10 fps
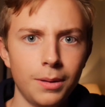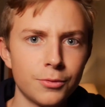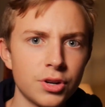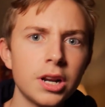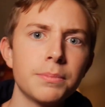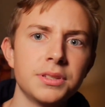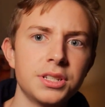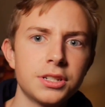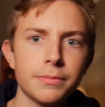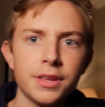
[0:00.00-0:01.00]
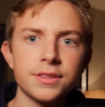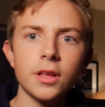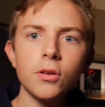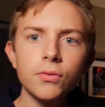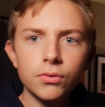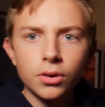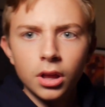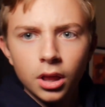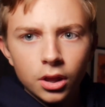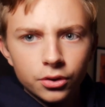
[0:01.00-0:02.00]
I'm trying to position myself
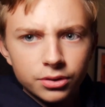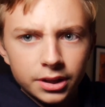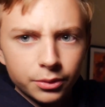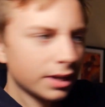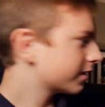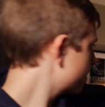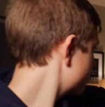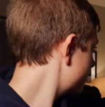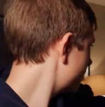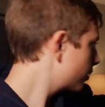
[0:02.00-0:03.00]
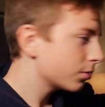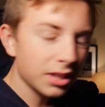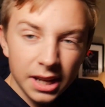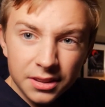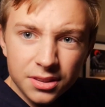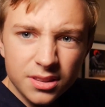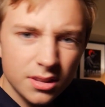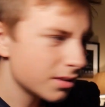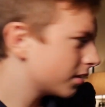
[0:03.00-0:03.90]
so that you guys can see those lights.